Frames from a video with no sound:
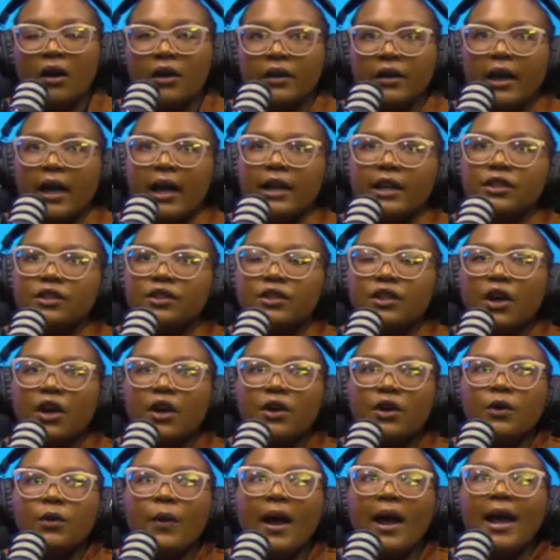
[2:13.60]
Okay,
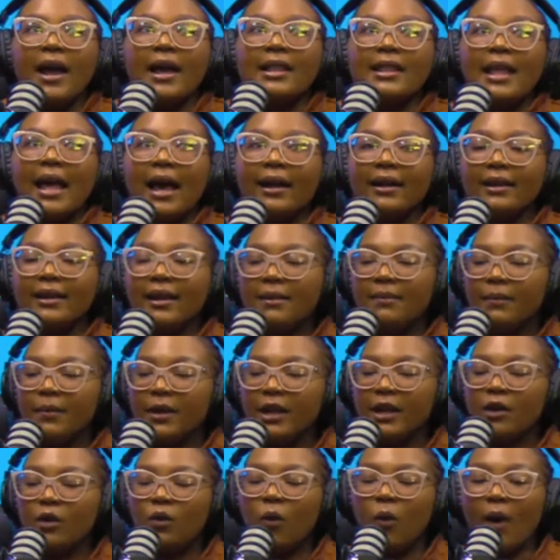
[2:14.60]
so that can
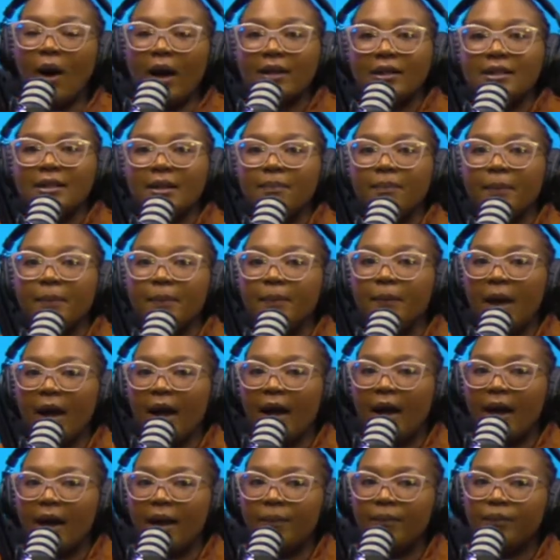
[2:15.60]
be quite a
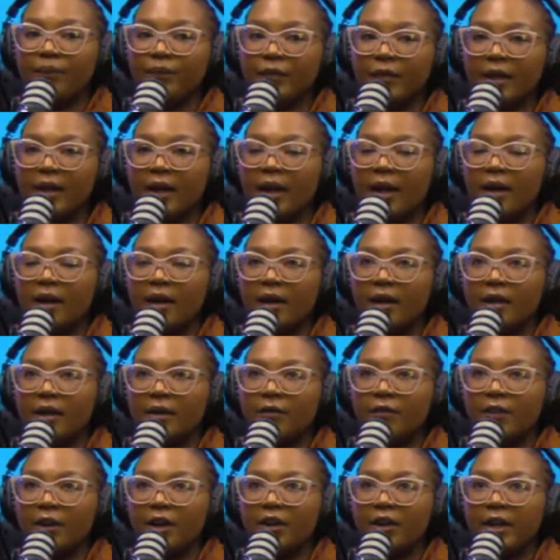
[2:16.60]

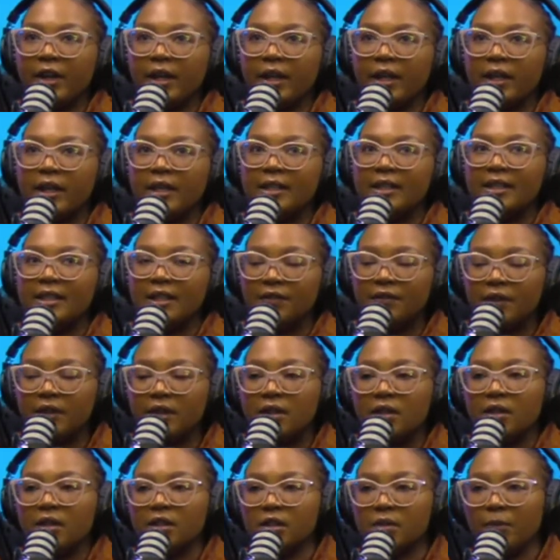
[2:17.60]
very
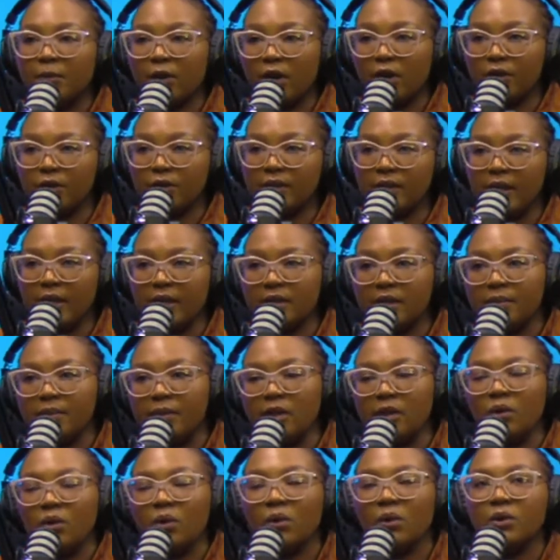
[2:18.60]
difficult process
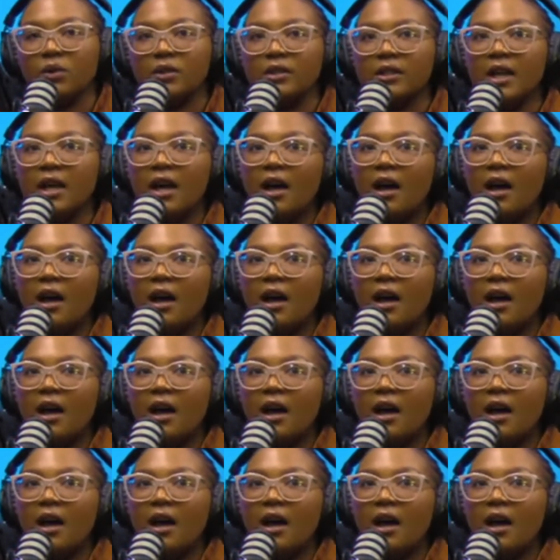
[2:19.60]
because